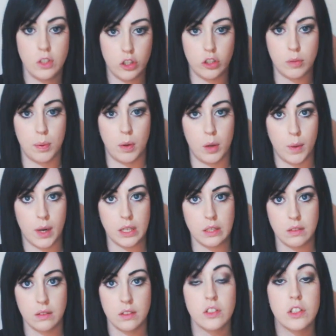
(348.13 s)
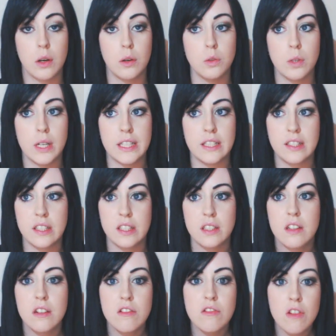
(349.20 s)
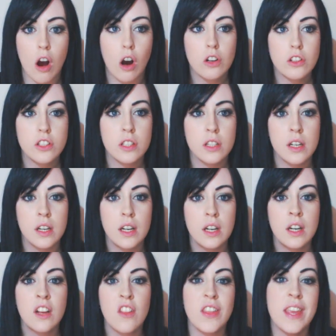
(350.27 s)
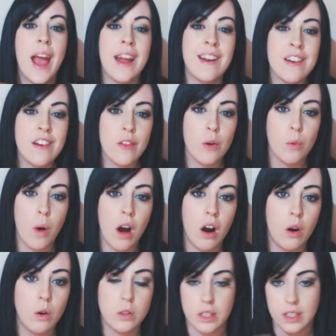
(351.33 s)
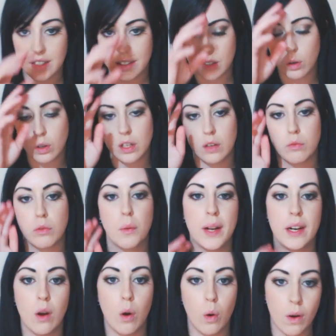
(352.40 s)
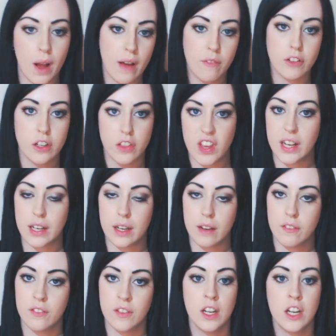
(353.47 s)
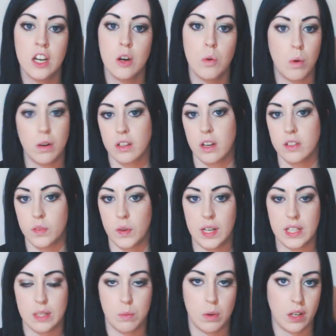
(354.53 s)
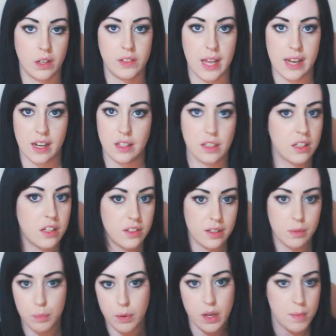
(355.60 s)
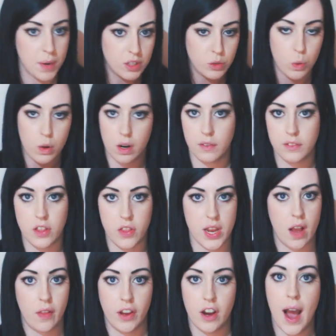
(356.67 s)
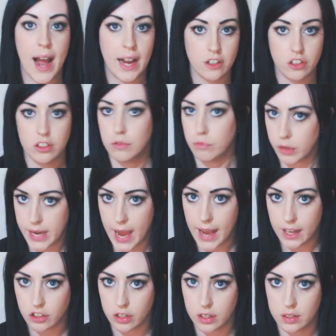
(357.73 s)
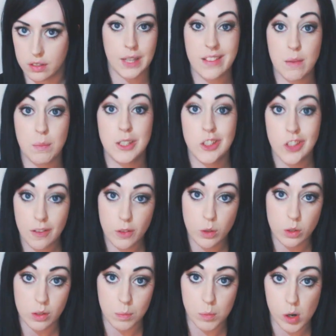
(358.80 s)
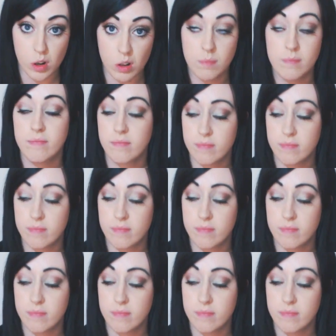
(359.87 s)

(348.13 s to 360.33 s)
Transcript: you deploy one. So it's not the end of the world, and it's not going to ruin everything if one goes first and one goes second, because it's pretty much one after the other, action, reaction. And then we shuffle some more.